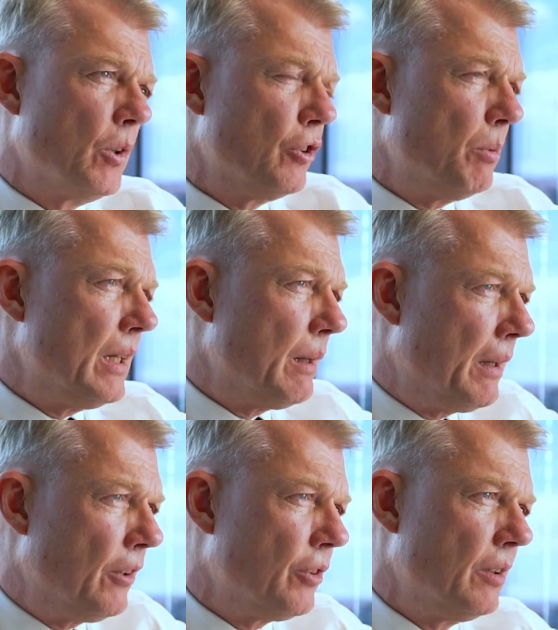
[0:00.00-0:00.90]
Germany, I
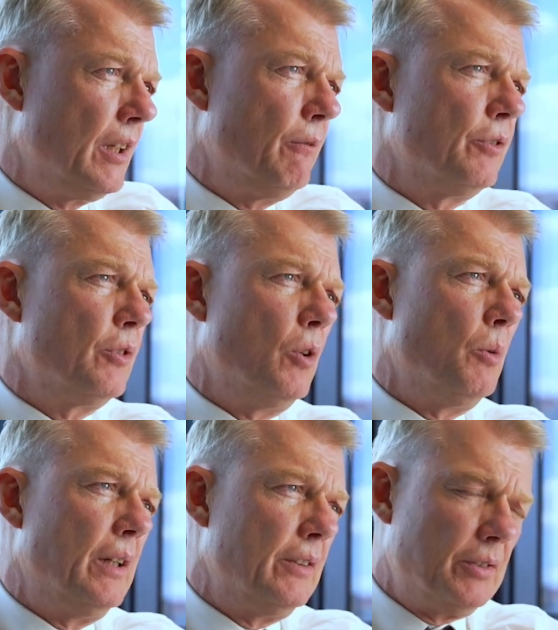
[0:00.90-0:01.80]
mentioned, that was
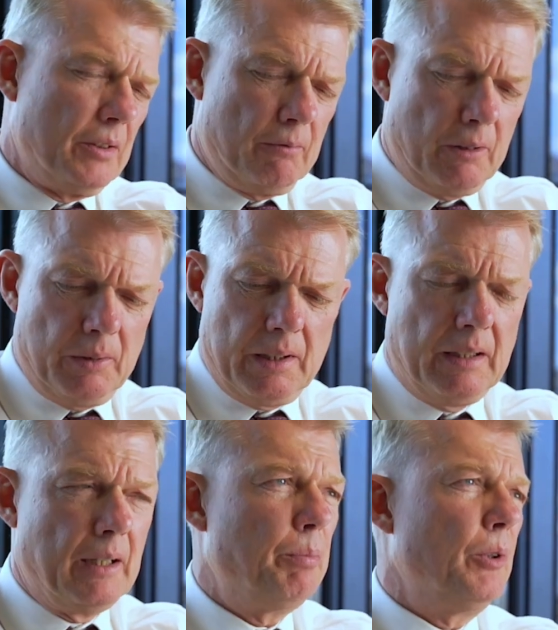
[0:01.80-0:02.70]
always, when we did
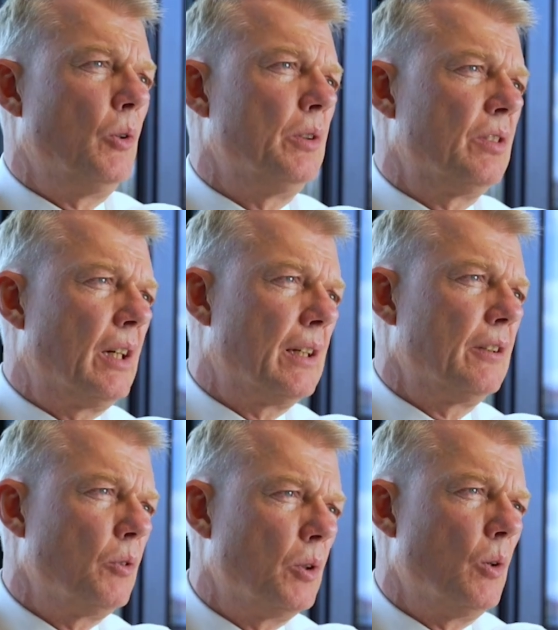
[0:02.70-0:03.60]
the IPO, the
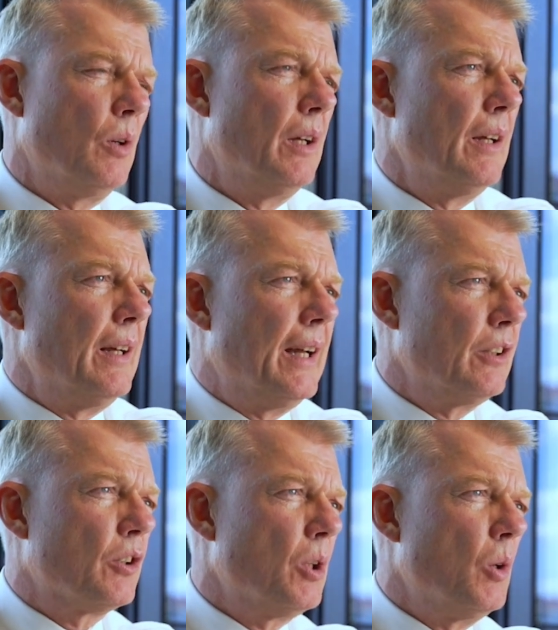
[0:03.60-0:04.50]
target to go
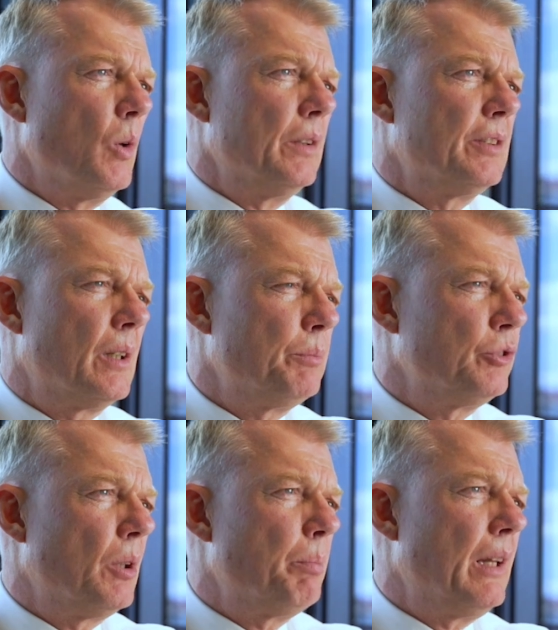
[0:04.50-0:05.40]
and grow, set up
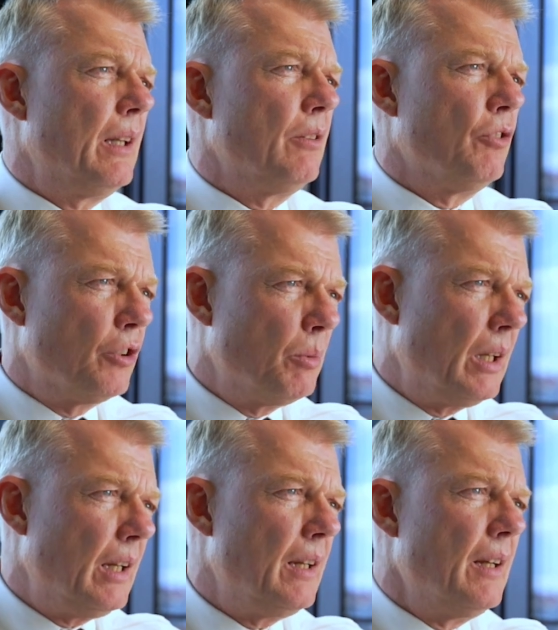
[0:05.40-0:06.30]
shop in
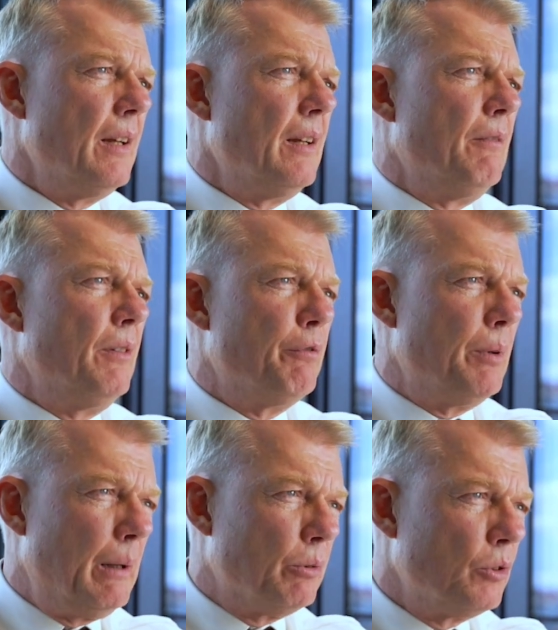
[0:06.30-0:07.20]
Germany. We have
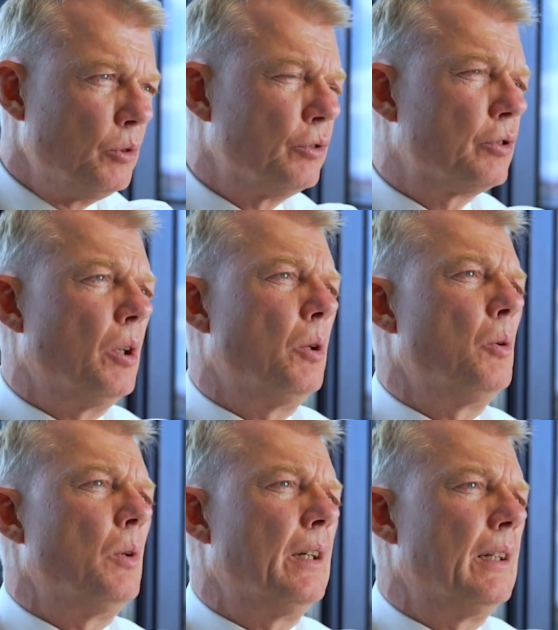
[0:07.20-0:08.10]
been able to do
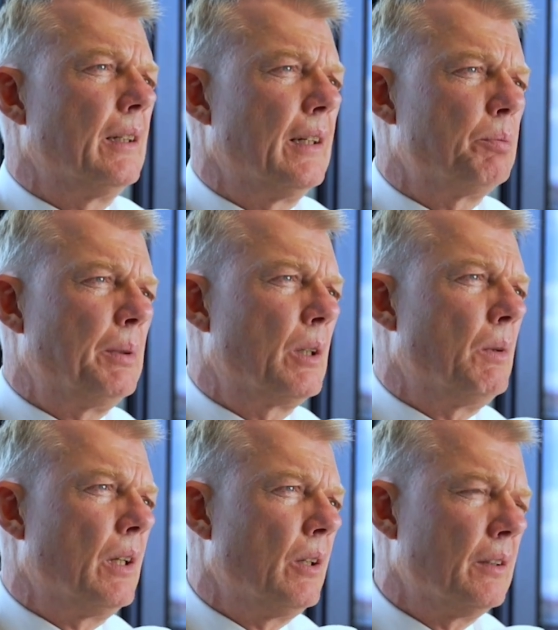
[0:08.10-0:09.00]
so. I expect
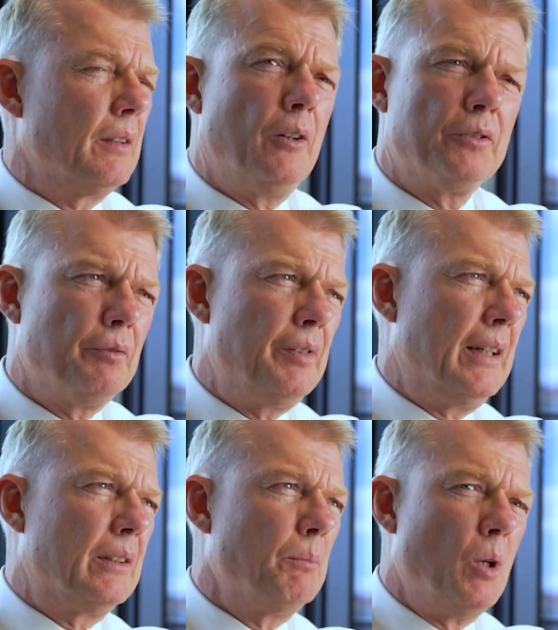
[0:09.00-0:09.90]
quite a lot. Also
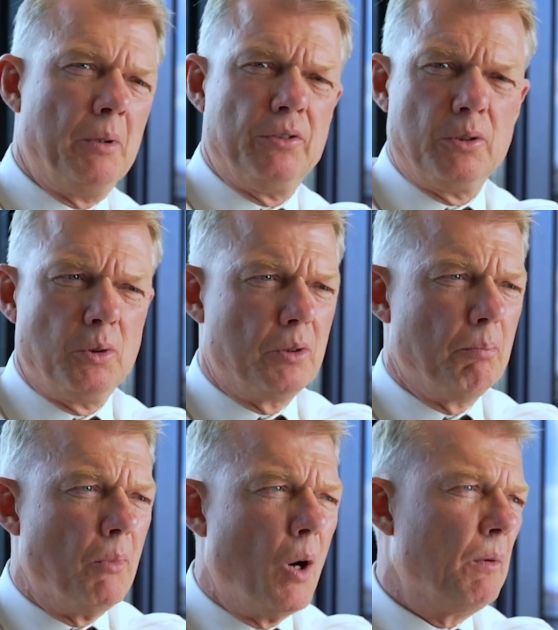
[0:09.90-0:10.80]
think at the moment is a good
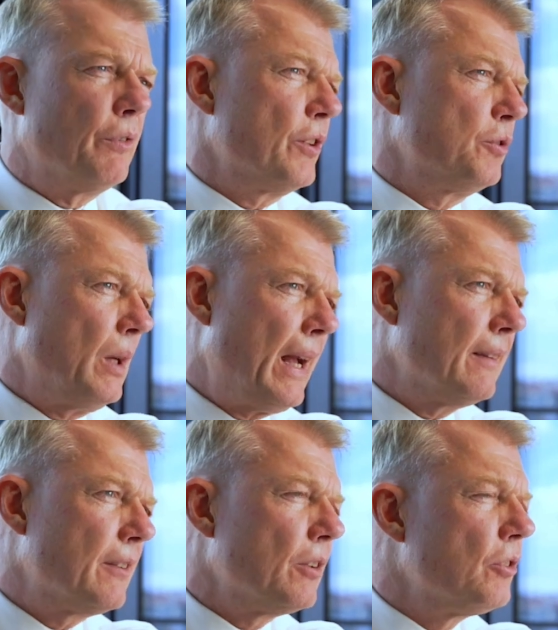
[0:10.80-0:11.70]
moment for us to enter